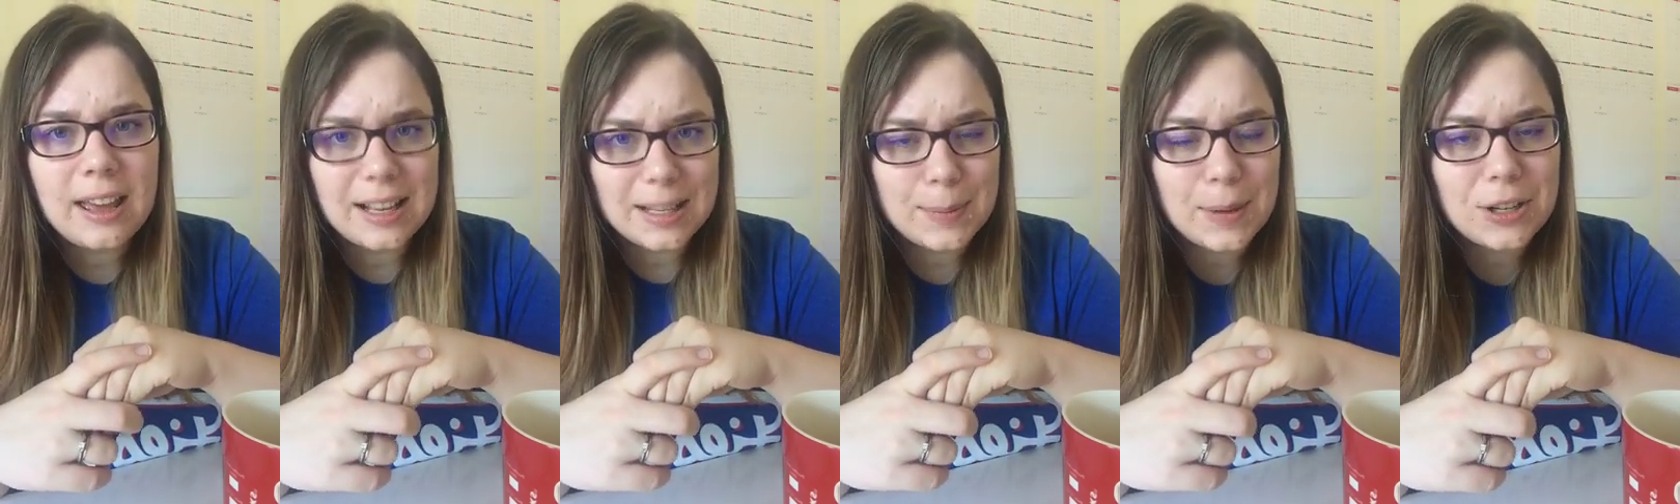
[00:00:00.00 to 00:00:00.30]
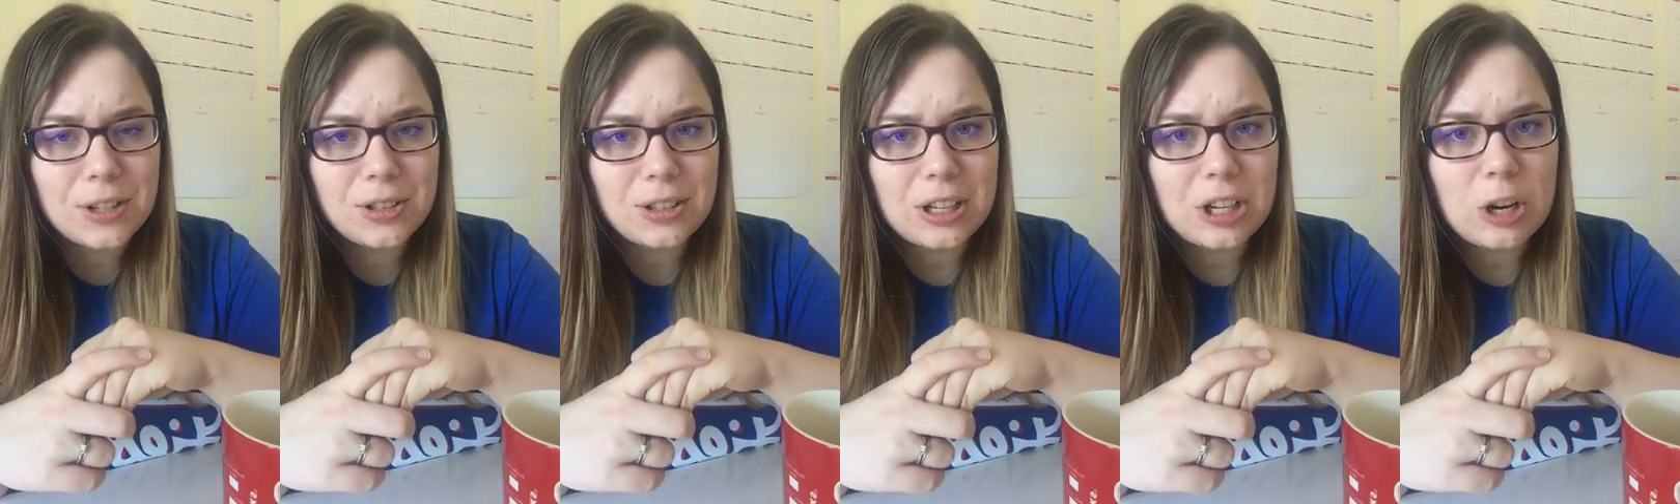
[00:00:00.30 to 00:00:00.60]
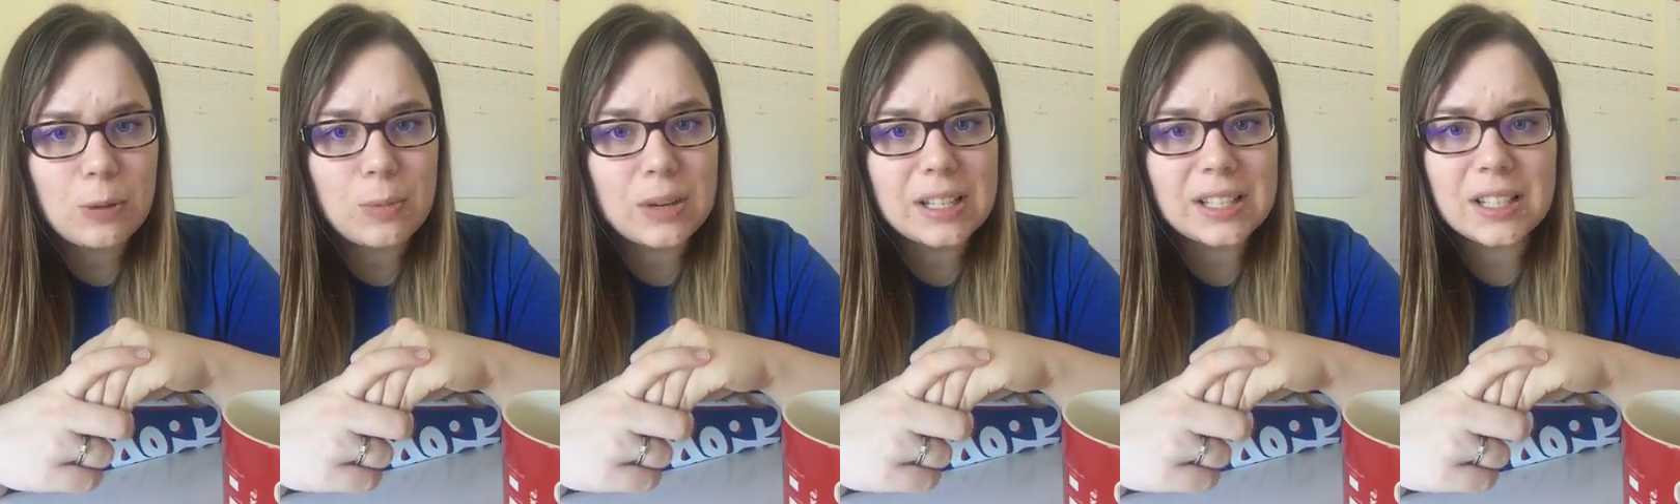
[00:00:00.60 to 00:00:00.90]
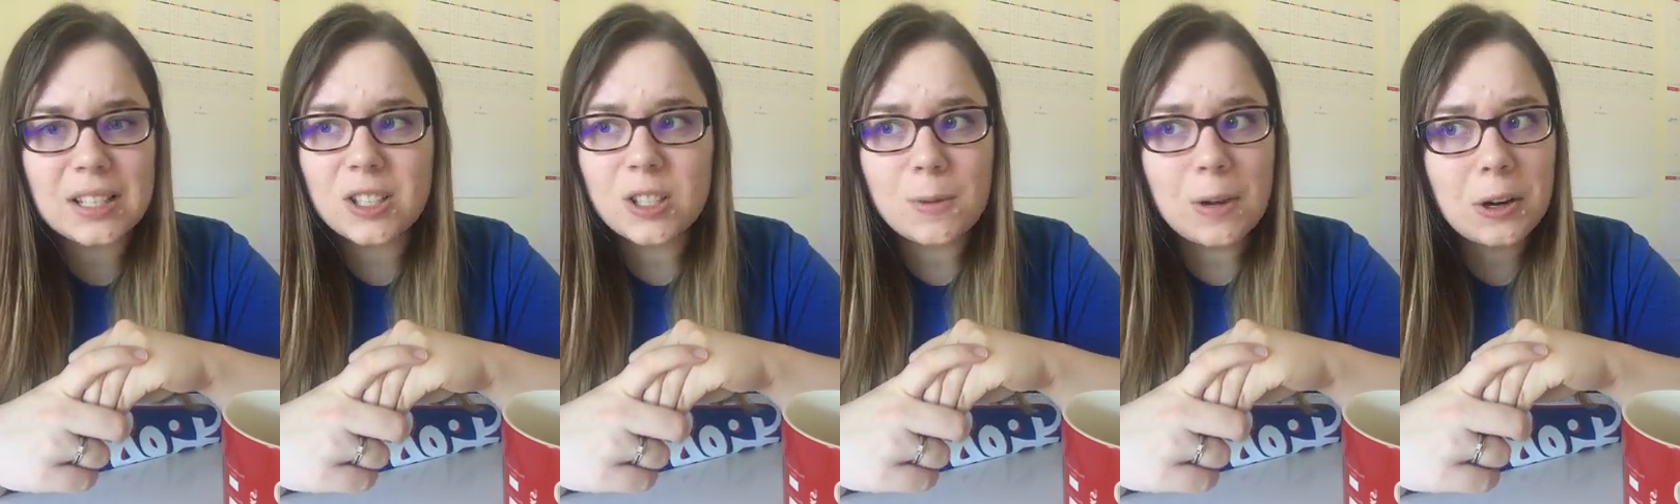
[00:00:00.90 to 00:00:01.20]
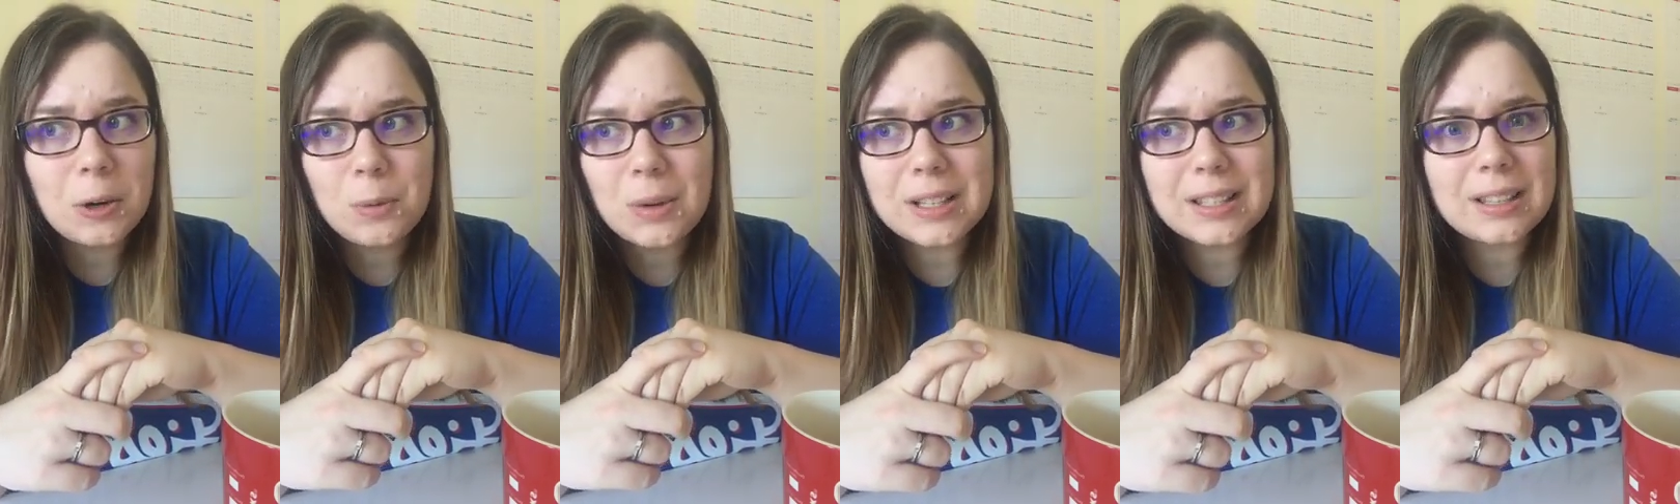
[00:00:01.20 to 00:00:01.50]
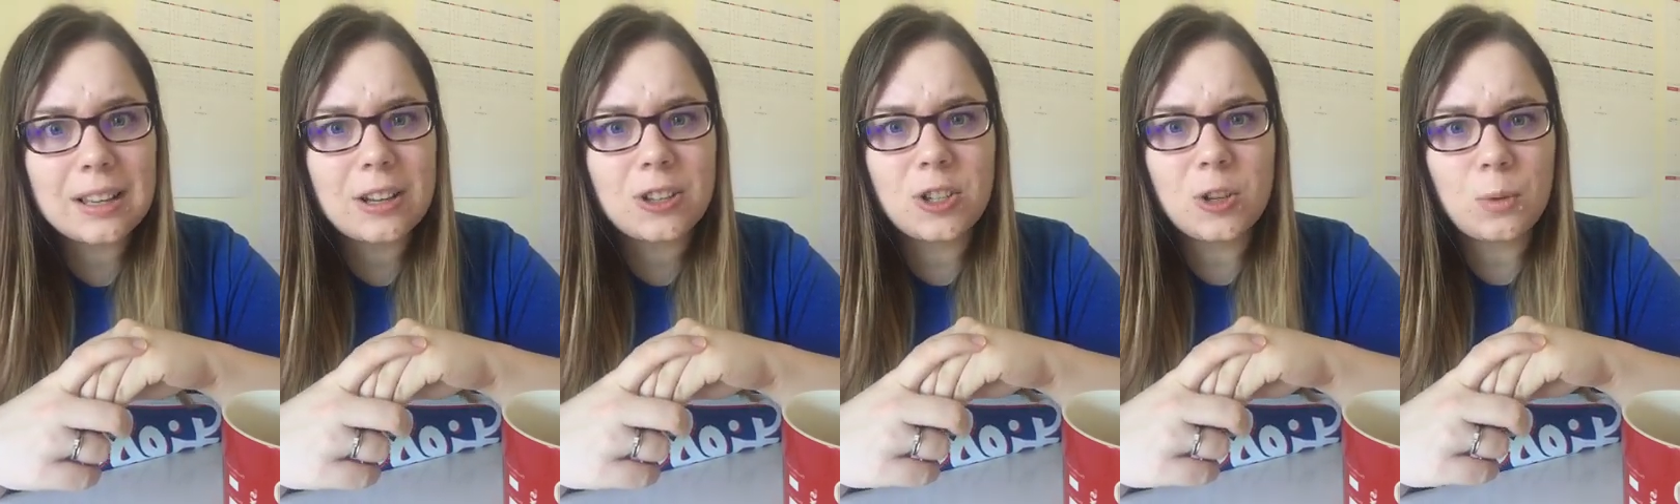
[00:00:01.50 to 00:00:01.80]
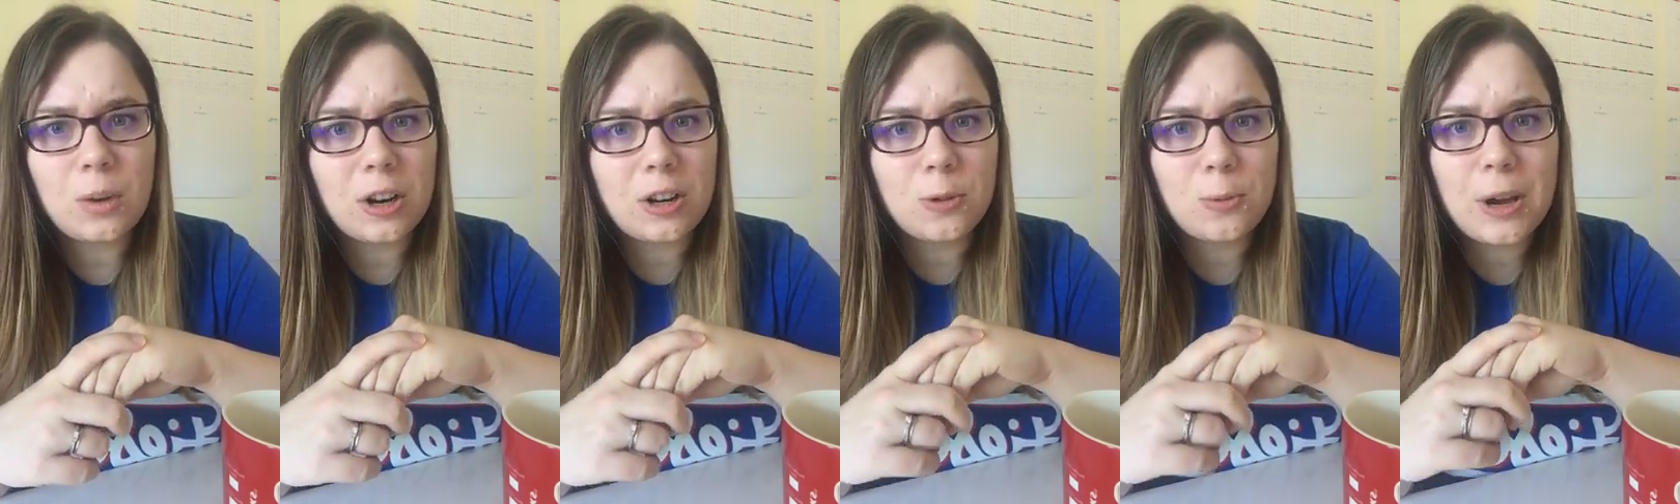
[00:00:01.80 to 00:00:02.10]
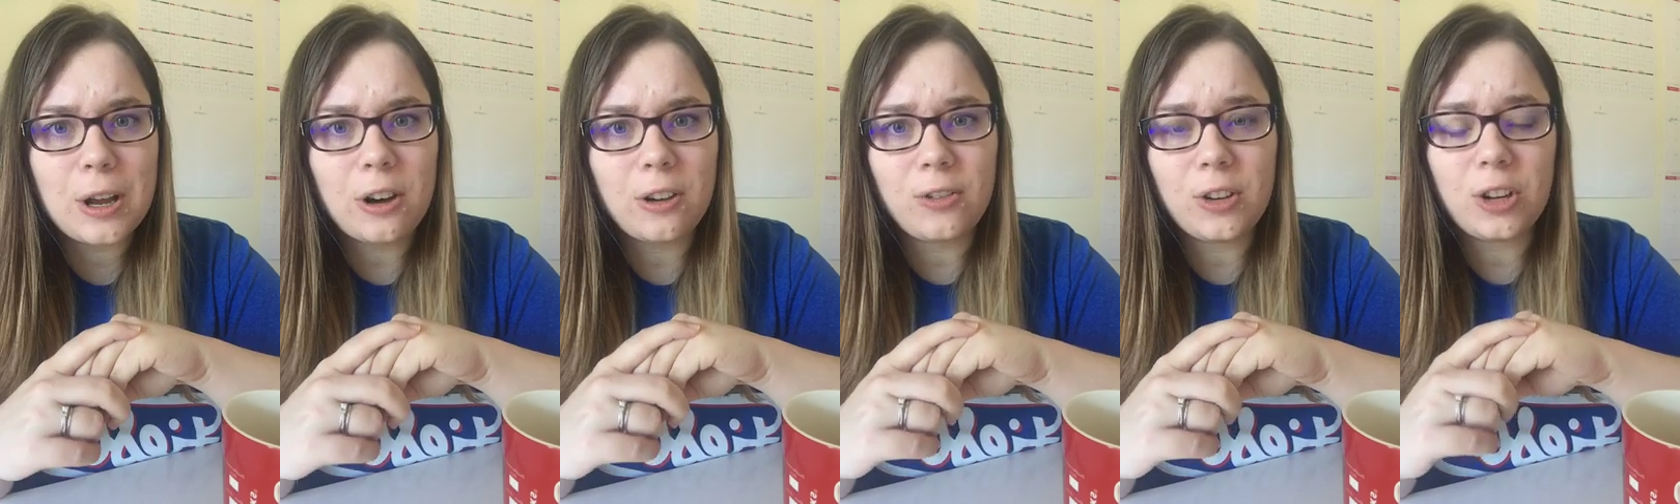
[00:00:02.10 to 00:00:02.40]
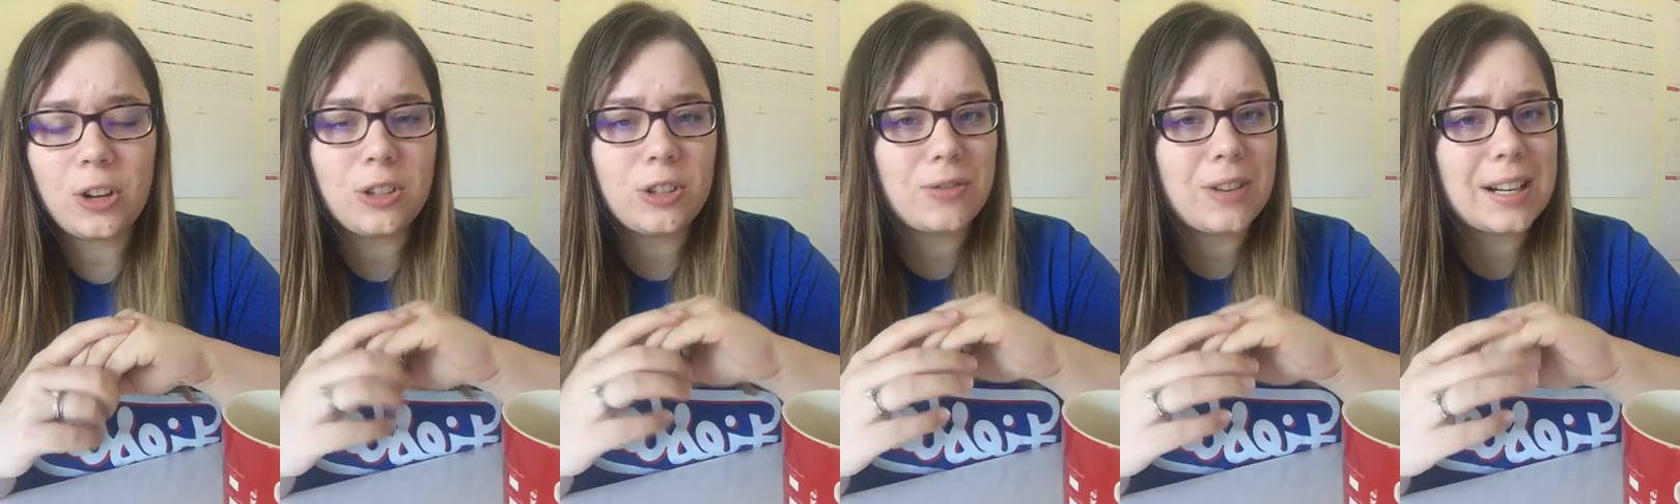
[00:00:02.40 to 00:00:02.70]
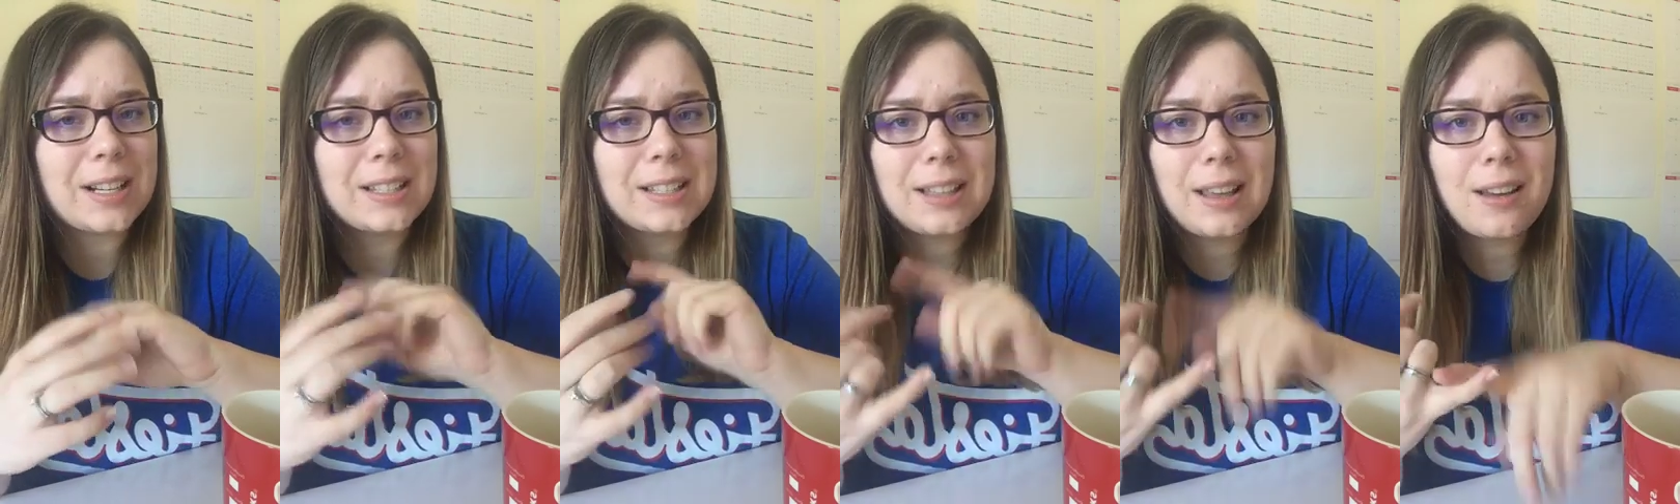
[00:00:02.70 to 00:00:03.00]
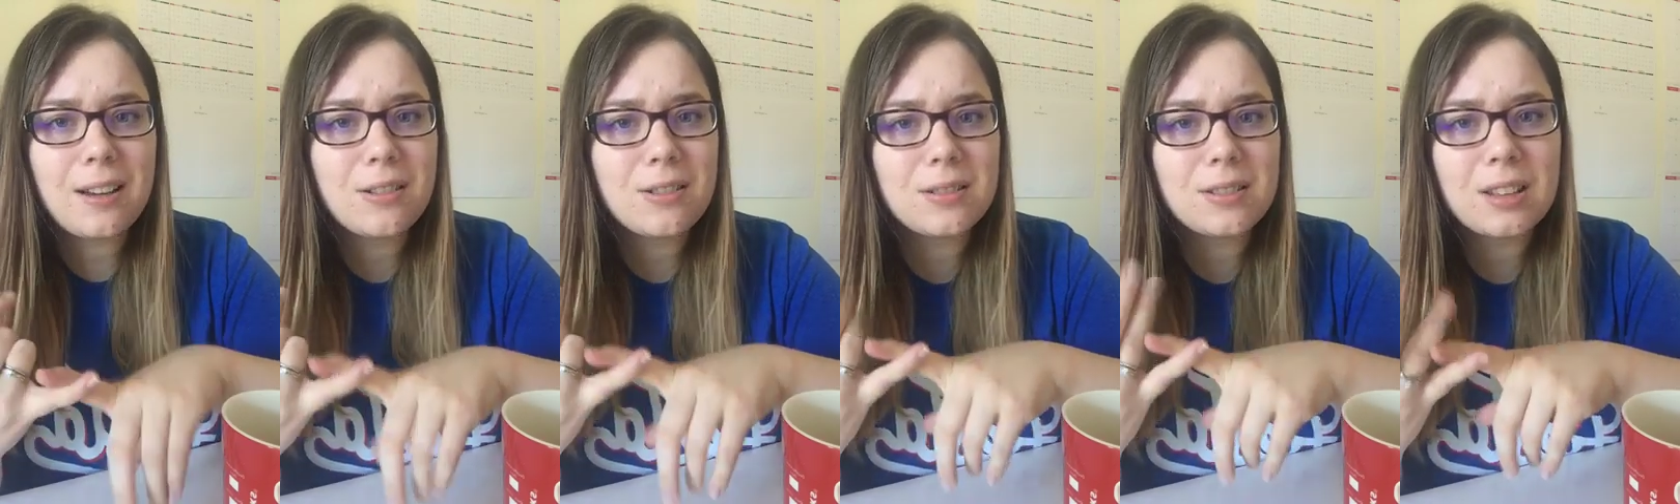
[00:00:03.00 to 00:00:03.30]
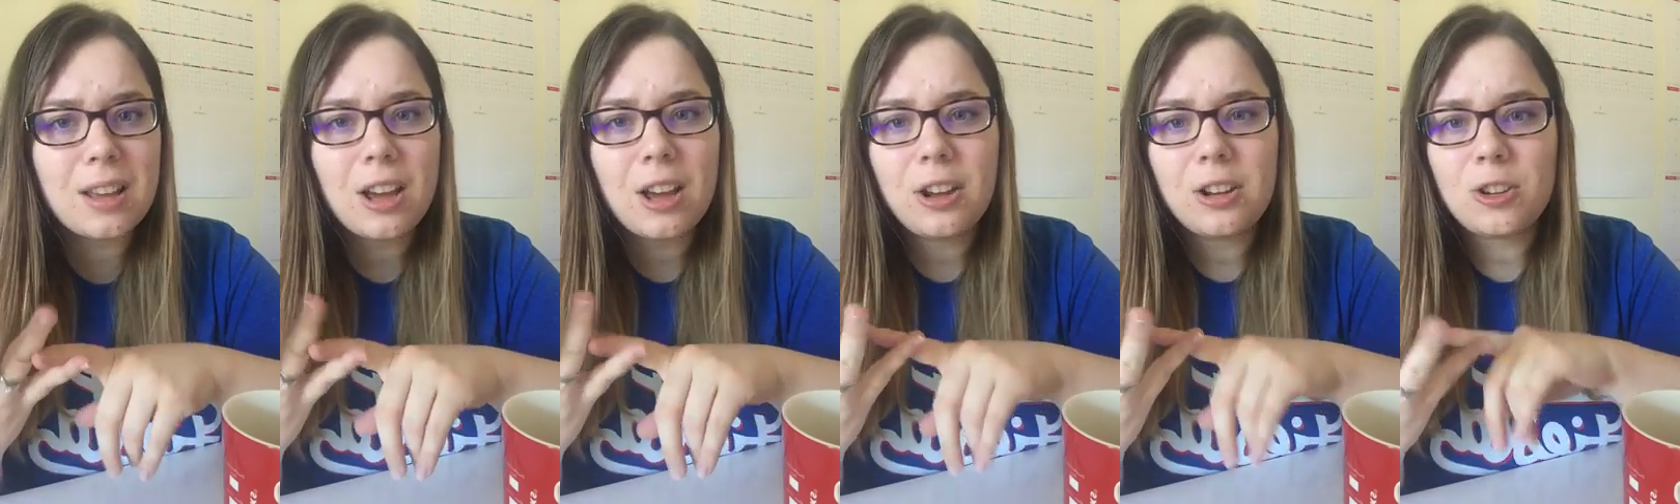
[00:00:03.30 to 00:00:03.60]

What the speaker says: especially in your business, no matter what size you are, no matter if you're in direct sales,